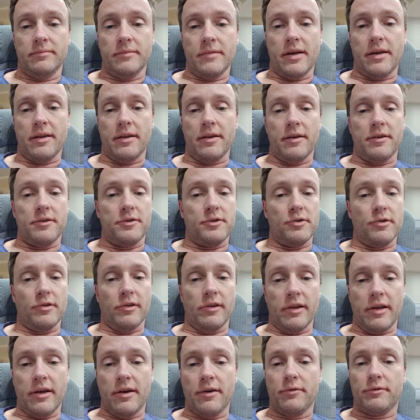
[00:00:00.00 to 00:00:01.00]
and as you
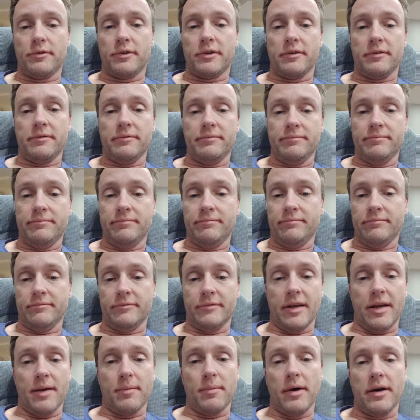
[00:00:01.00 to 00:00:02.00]
lived
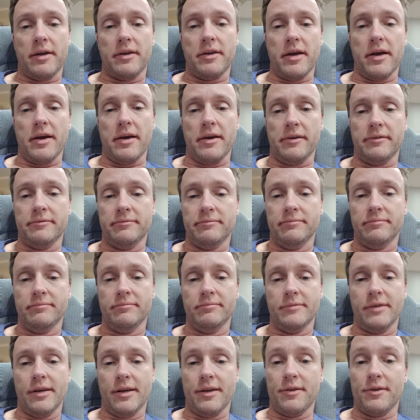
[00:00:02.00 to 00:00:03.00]
day by day,
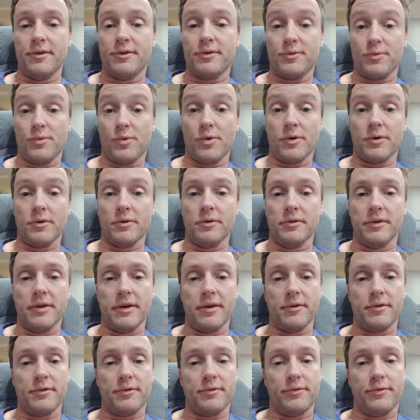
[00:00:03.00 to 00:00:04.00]
in this world
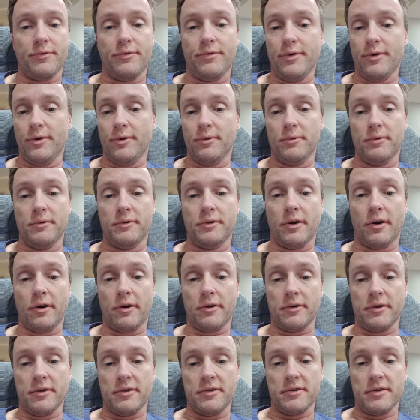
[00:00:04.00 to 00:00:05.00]
that is filled with
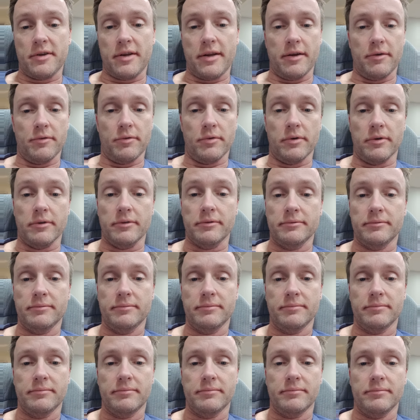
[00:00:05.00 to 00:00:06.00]
darkness and evil.
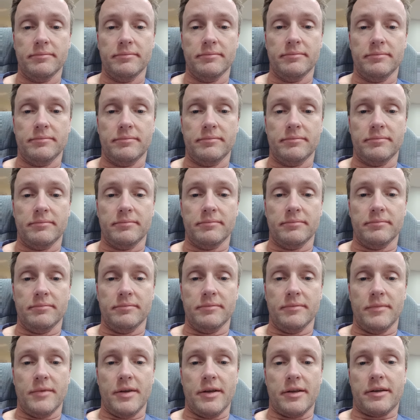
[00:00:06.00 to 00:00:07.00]

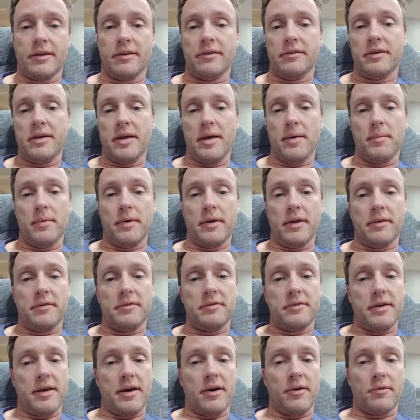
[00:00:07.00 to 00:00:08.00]
It
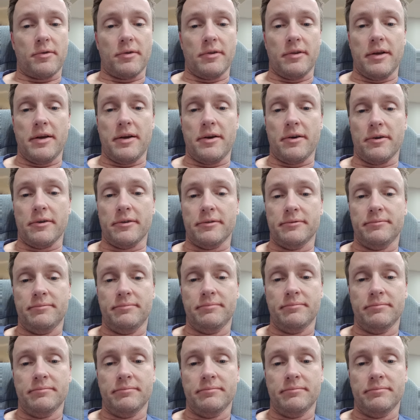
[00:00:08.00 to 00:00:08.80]
contaminates the outer layer,